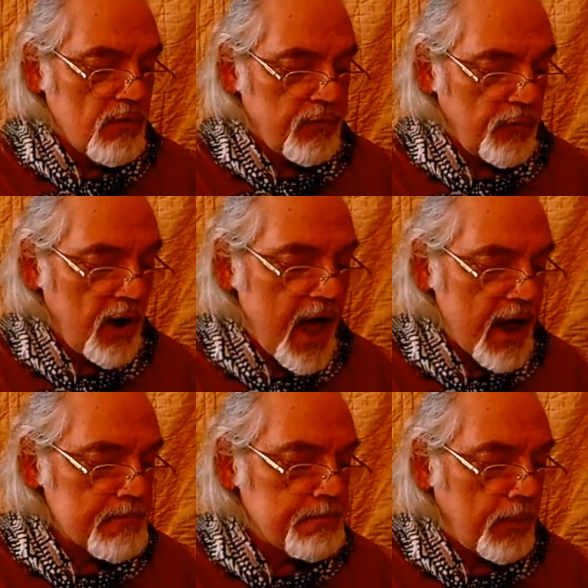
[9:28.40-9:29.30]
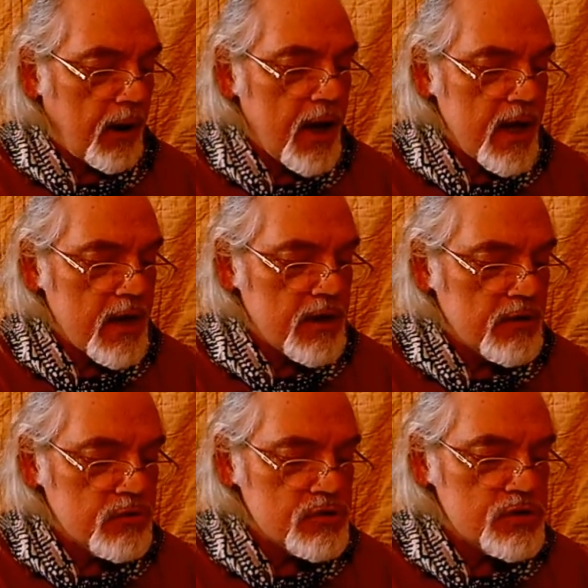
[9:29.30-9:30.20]
flat
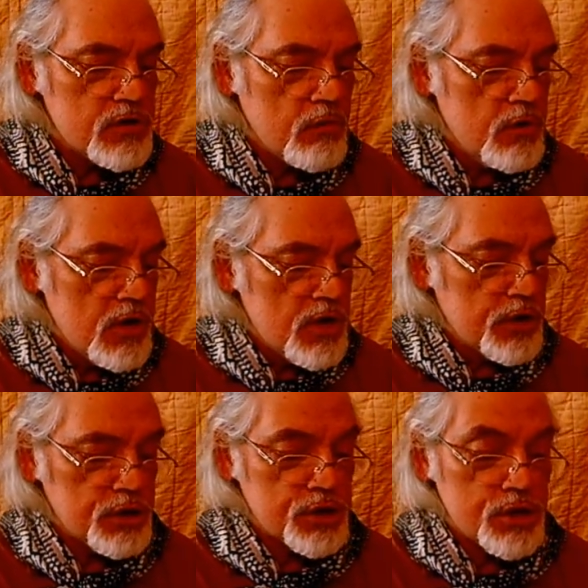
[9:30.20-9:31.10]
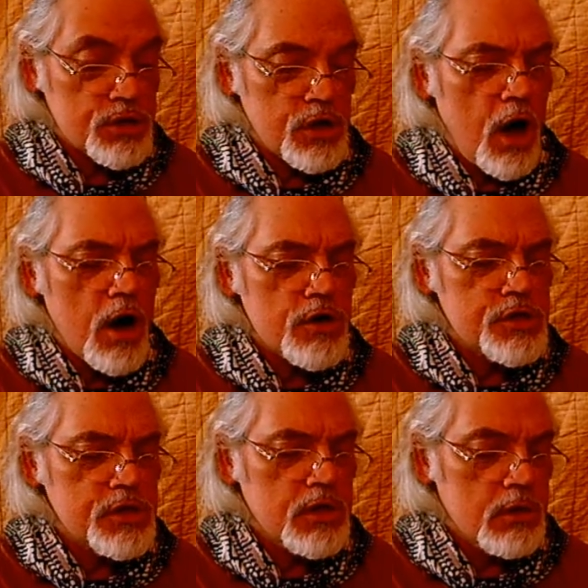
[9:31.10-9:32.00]
planes, and so
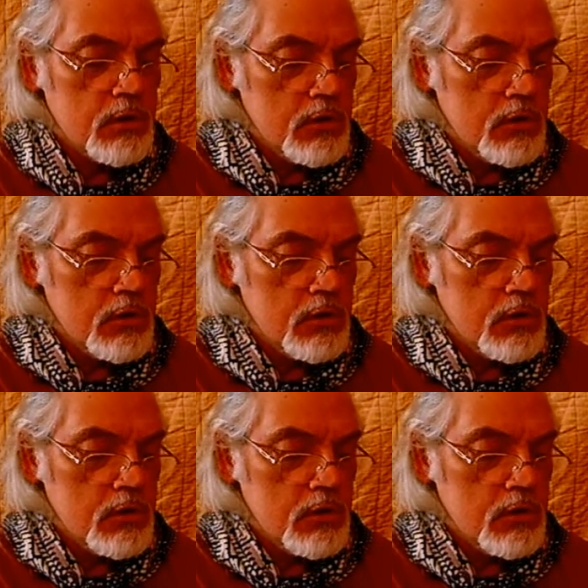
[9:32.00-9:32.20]
astonishing